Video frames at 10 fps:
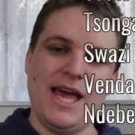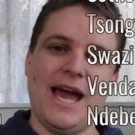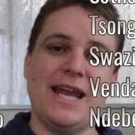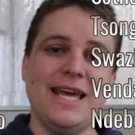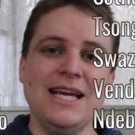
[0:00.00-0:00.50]

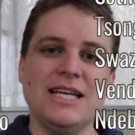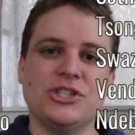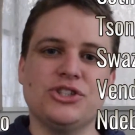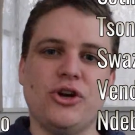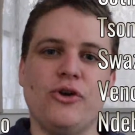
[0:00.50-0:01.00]
And
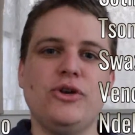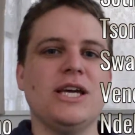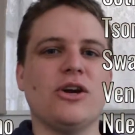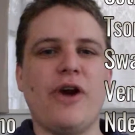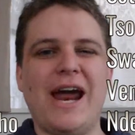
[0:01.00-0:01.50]
English only
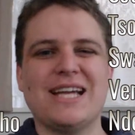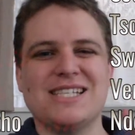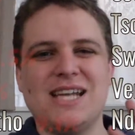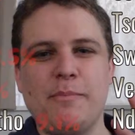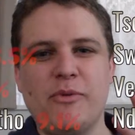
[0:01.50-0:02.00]
cracks
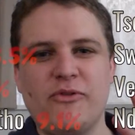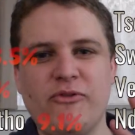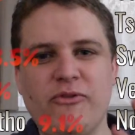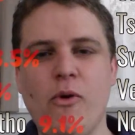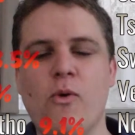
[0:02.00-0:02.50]
number
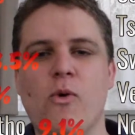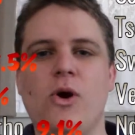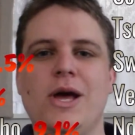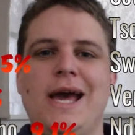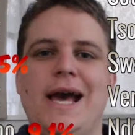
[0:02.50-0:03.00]
4
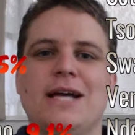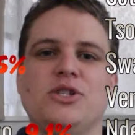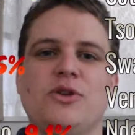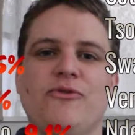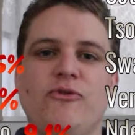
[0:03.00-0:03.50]
as
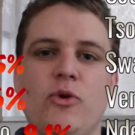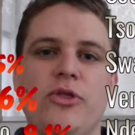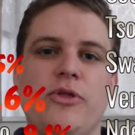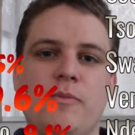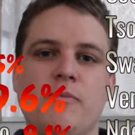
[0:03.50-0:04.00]
the
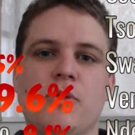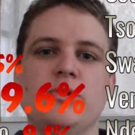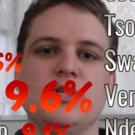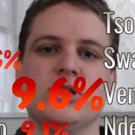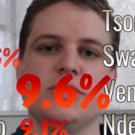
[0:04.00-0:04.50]
4th
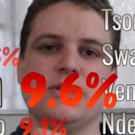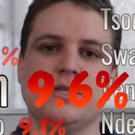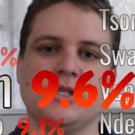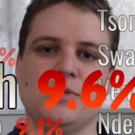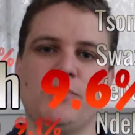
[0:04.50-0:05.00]
most
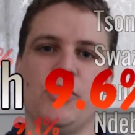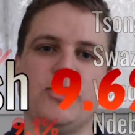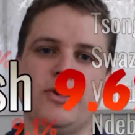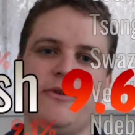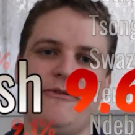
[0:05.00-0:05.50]

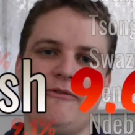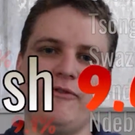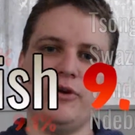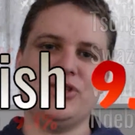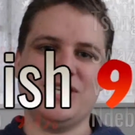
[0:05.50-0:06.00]
spoken
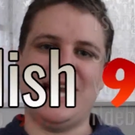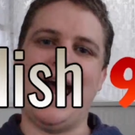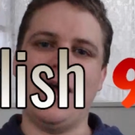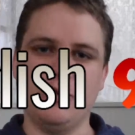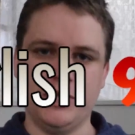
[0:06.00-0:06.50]
first
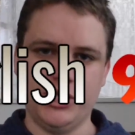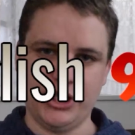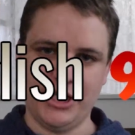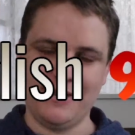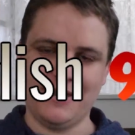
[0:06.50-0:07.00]

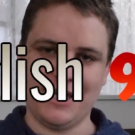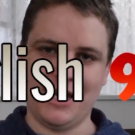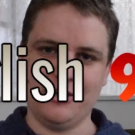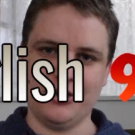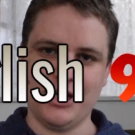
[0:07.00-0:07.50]
language in the
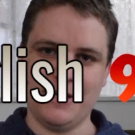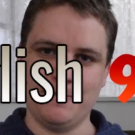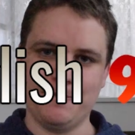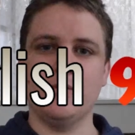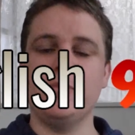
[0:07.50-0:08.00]
country.
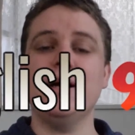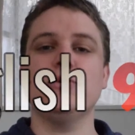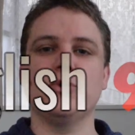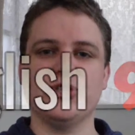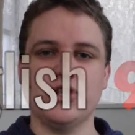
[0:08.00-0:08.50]

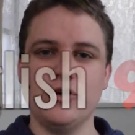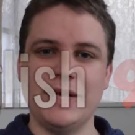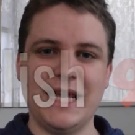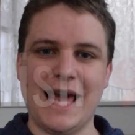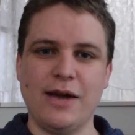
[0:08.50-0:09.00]
But with so
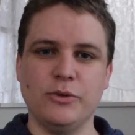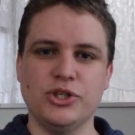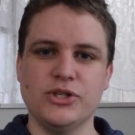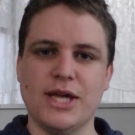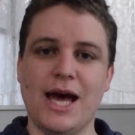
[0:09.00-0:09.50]
many
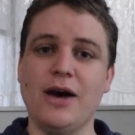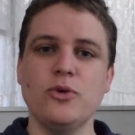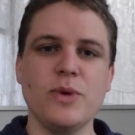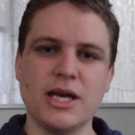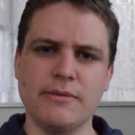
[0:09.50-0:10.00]
languages, how do
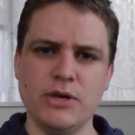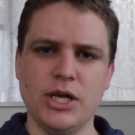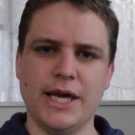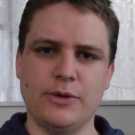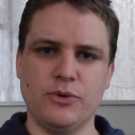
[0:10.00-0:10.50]
we
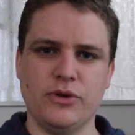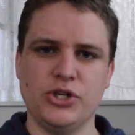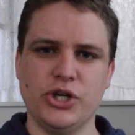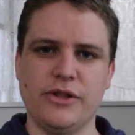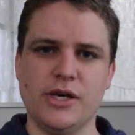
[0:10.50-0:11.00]
communicate with
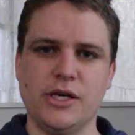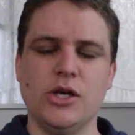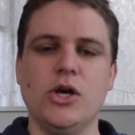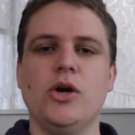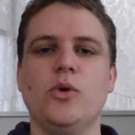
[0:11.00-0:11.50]
each other?
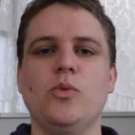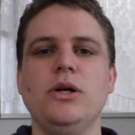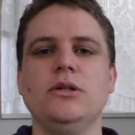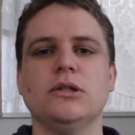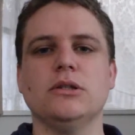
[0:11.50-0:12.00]

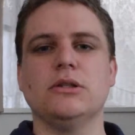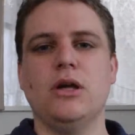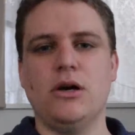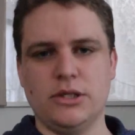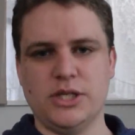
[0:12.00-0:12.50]
Well, the
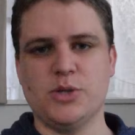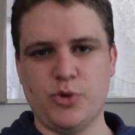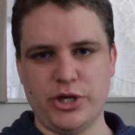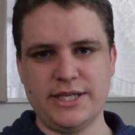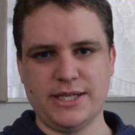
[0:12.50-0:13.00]
answer is
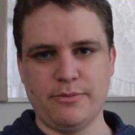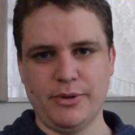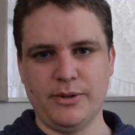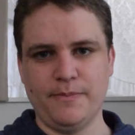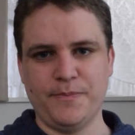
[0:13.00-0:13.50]
pretty simple.